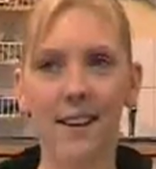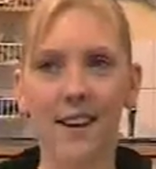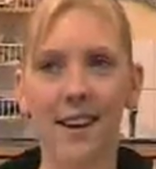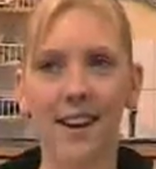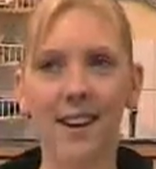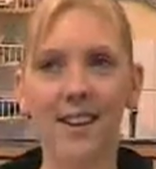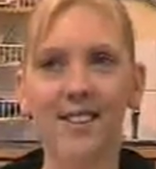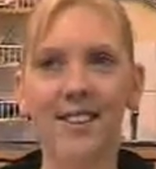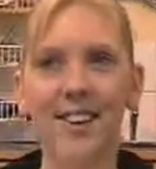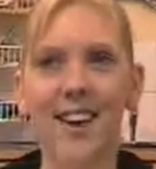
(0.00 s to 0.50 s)

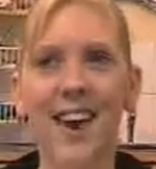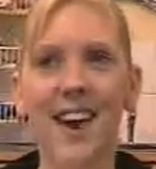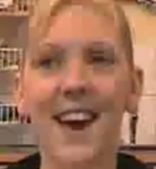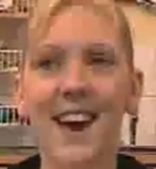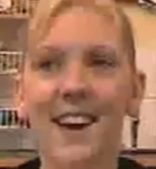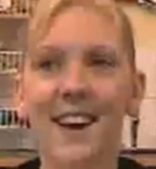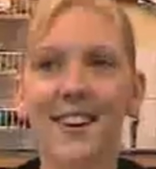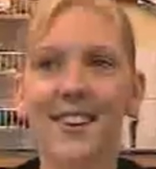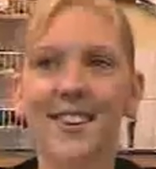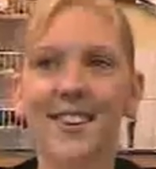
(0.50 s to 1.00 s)
He's
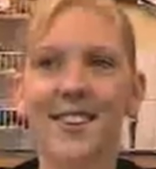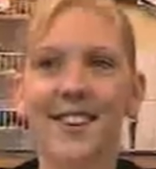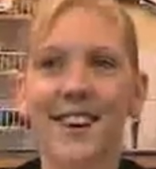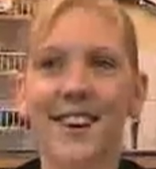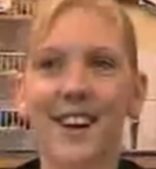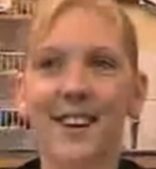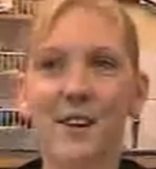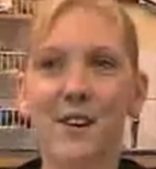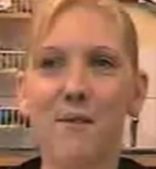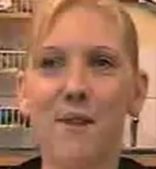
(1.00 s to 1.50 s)
ace,
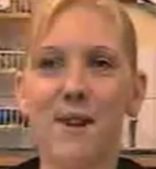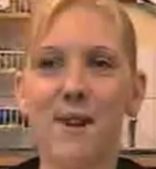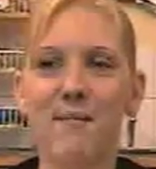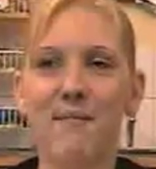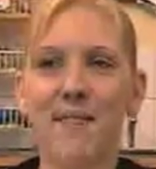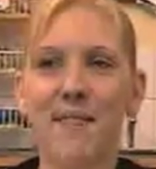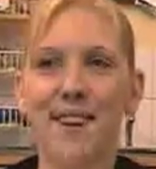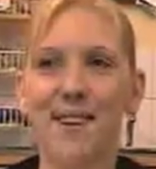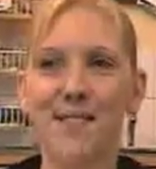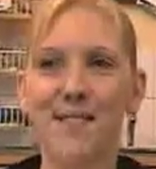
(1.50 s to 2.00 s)
I love him
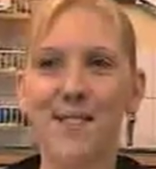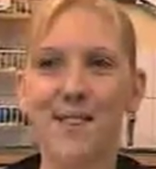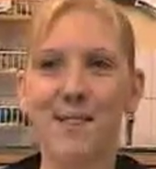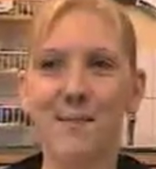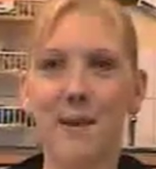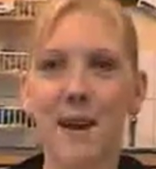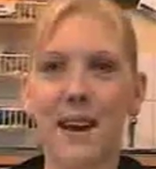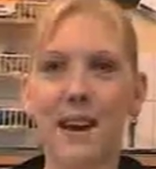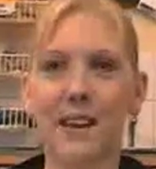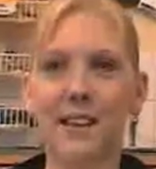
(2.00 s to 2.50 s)
to
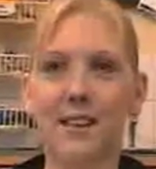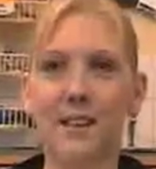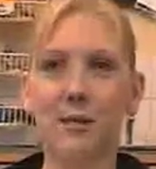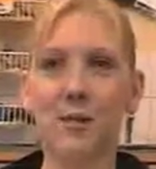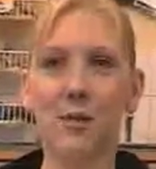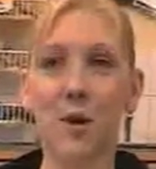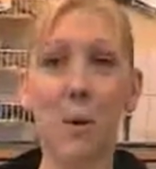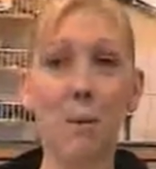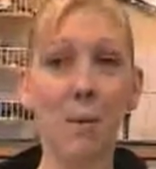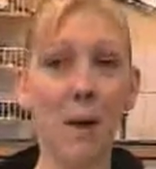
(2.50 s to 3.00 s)
bits, I'm
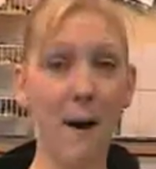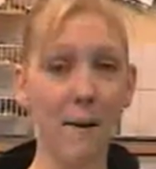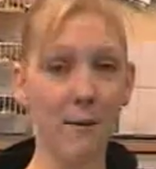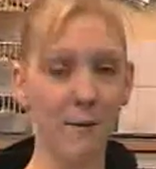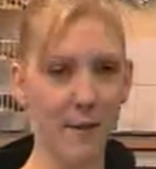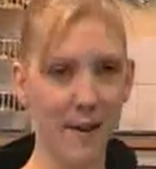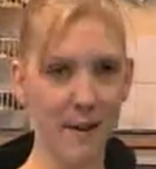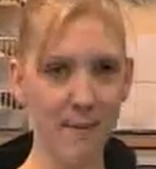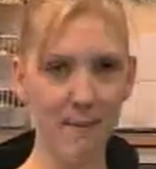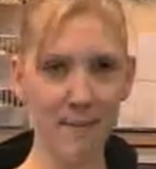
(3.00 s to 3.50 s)
so proud of
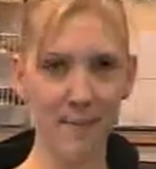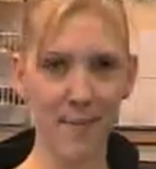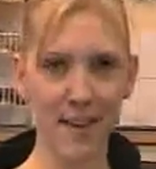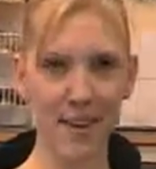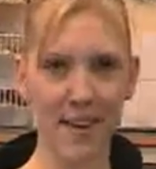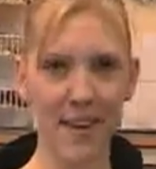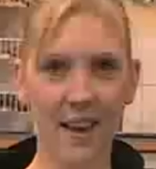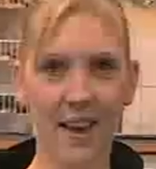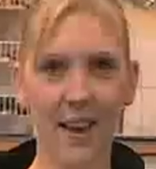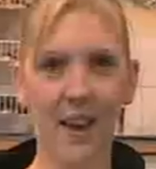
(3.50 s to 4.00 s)
him.
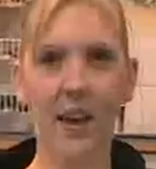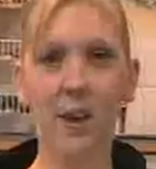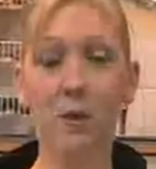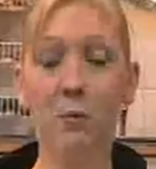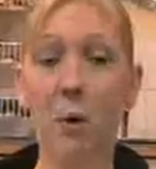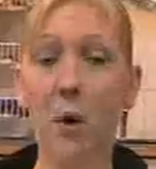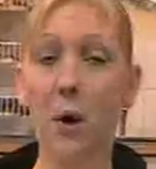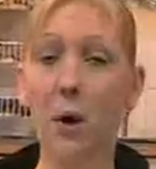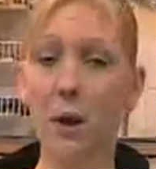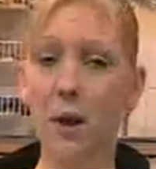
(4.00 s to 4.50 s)
He's
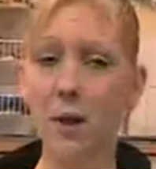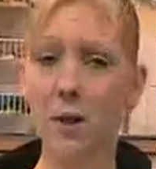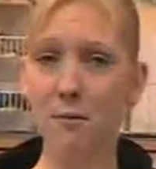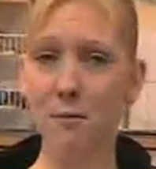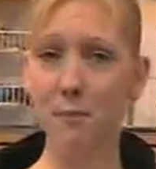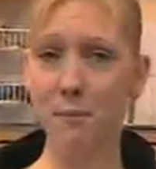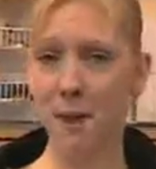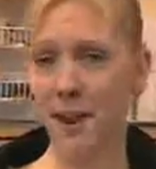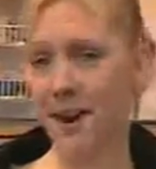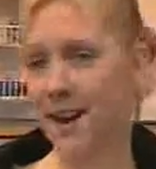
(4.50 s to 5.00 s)
poorly at the
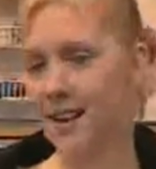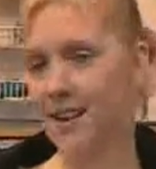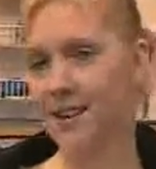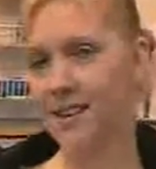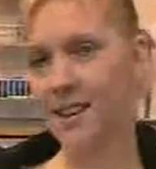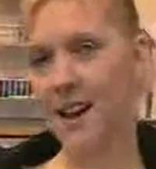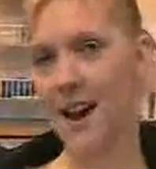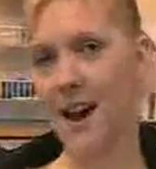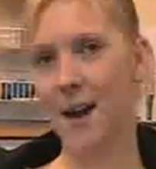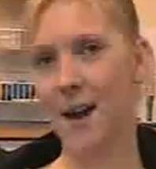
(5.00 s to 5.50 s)
minute in
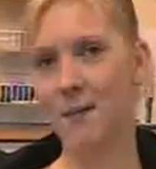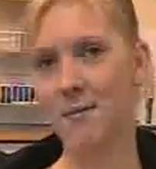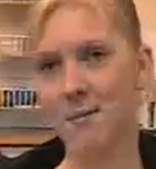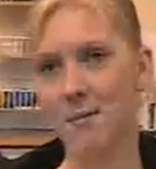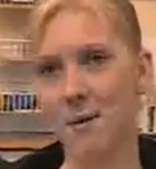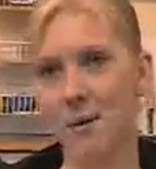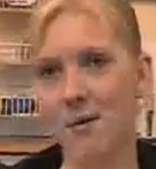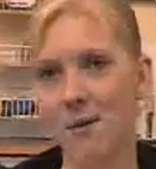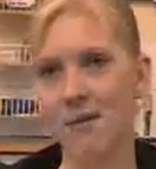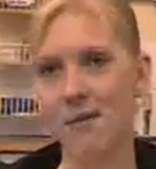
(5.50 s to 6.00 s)
time,
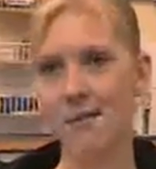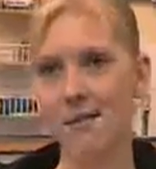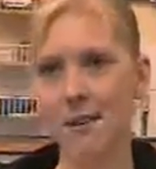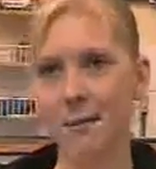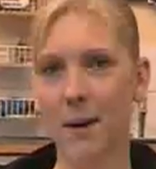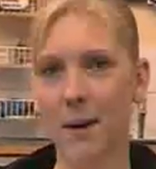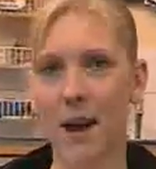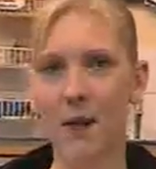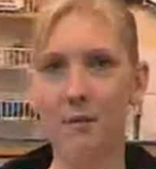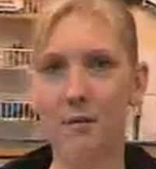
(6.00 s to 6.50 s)
but I'm
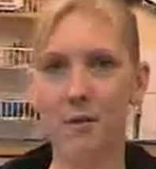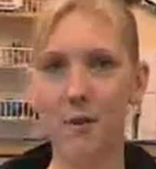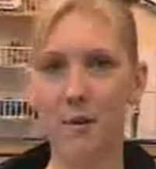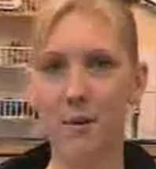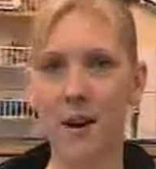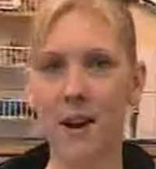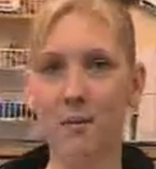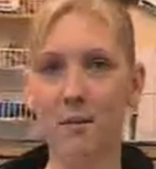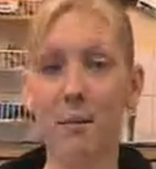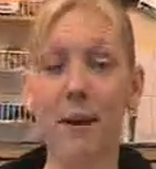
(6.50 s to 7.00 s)
getting through
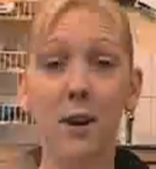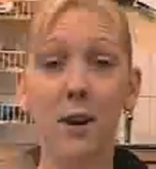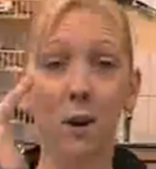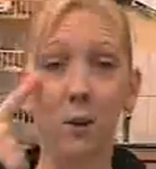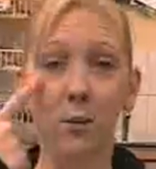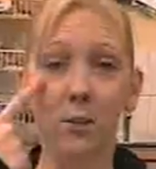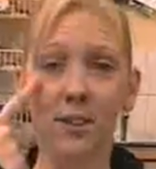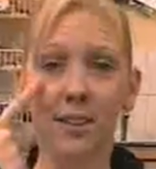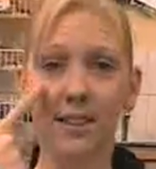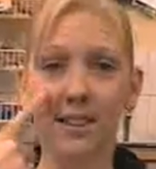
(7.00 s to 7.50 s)
it. I've been up
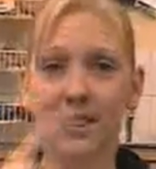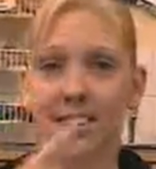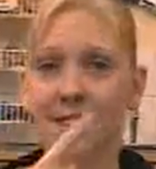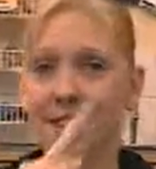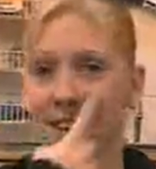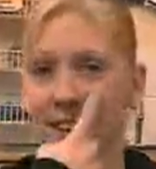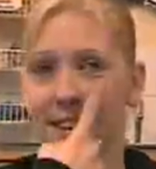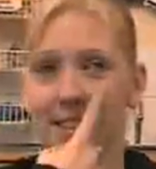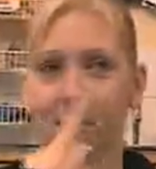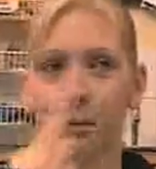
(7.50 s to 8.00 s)
since
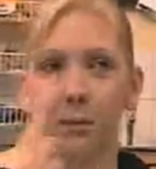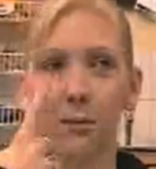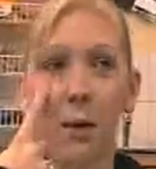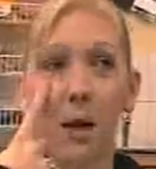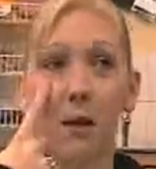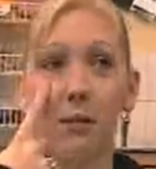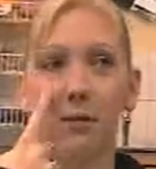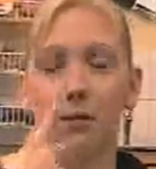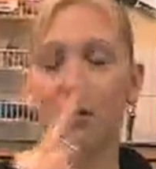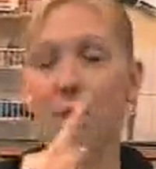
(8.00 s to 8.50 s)
6,
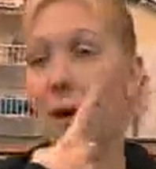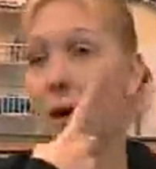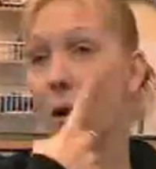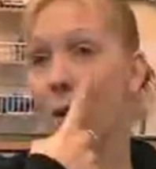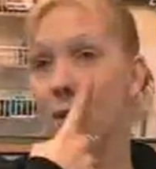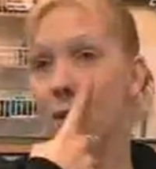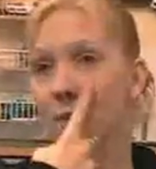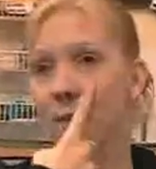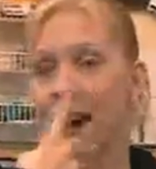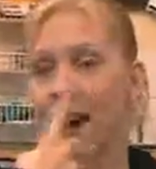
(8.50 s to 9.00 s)
well
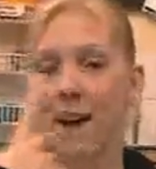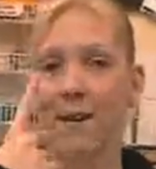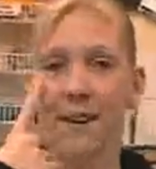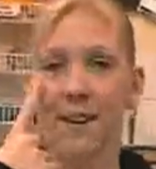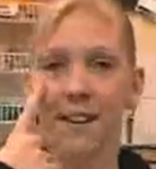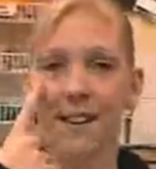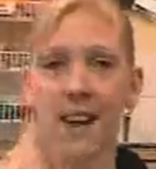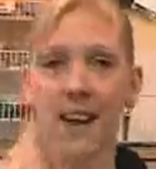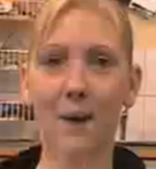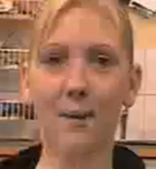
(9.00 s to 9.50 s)
4 if
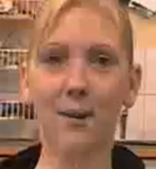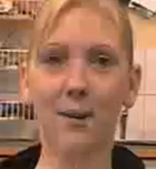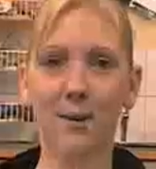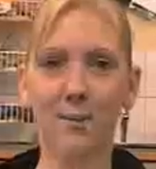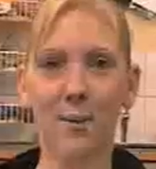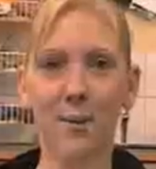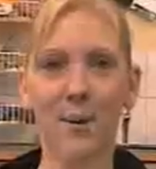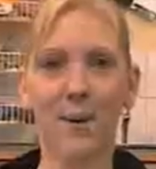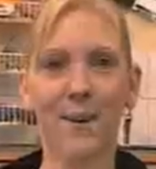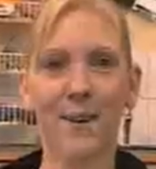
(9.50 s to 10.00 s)
counting the hours,
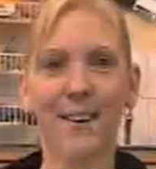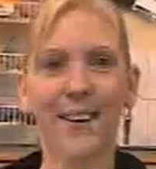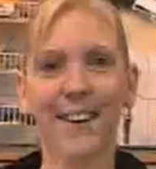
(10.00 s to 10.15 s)
but